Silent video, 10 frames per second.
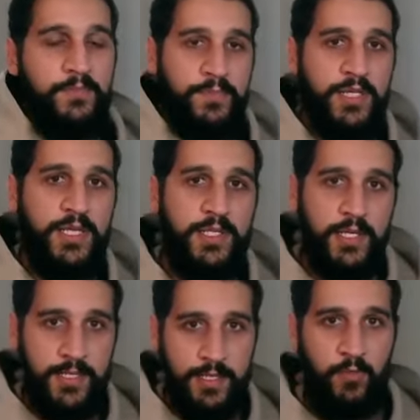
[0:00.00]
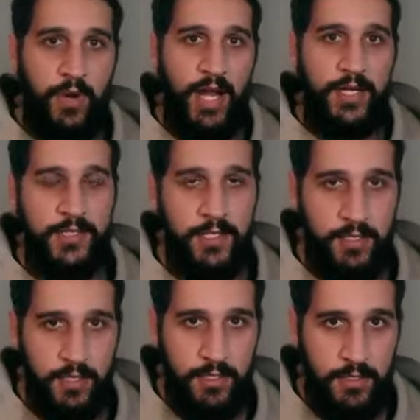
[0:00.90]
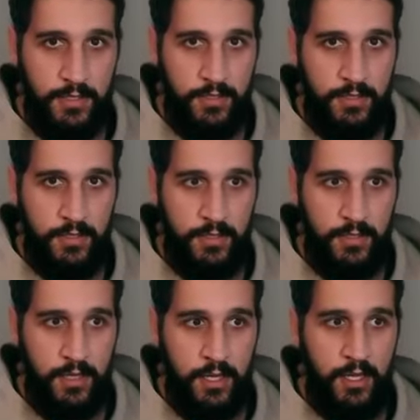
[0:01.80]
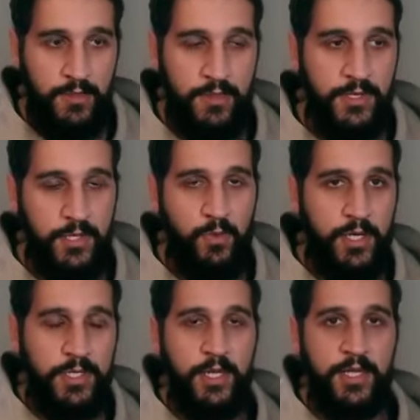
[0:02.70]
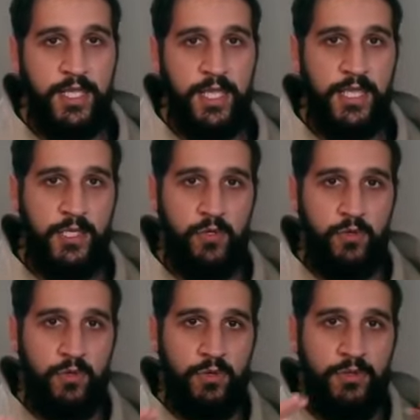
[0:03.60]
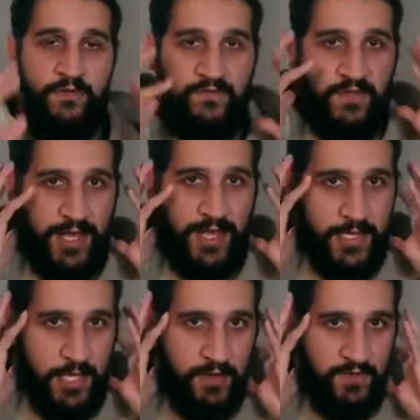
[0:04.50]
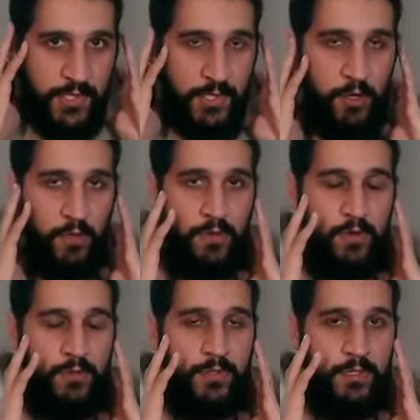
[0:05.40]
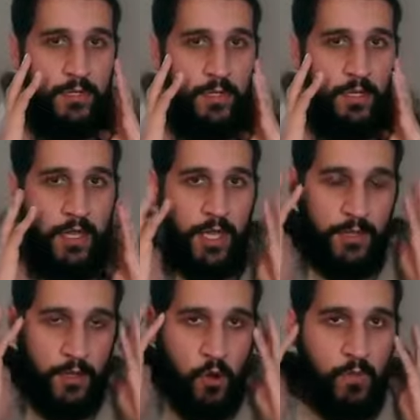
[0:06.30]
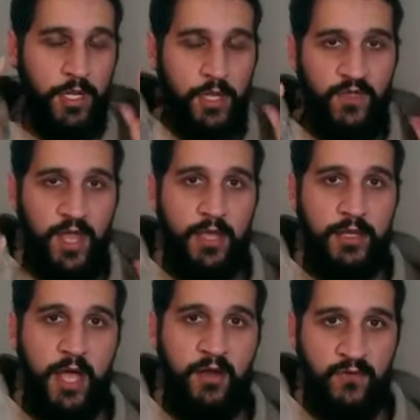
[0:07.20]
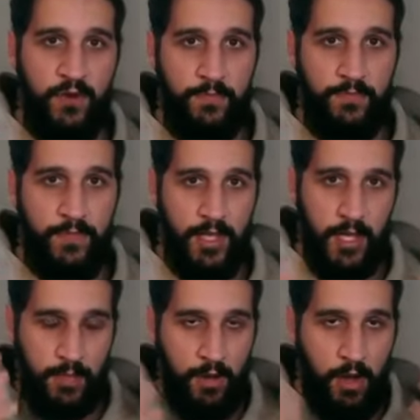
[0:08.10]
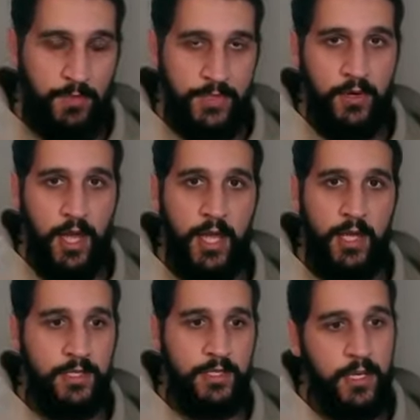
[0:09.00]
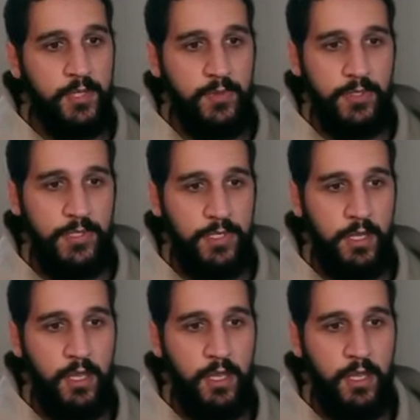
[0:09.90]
Please continue practicing this this is what is going to get you the flexing of the skull bones and the opening of the head diaphragm and the pops and cracks and adjustments.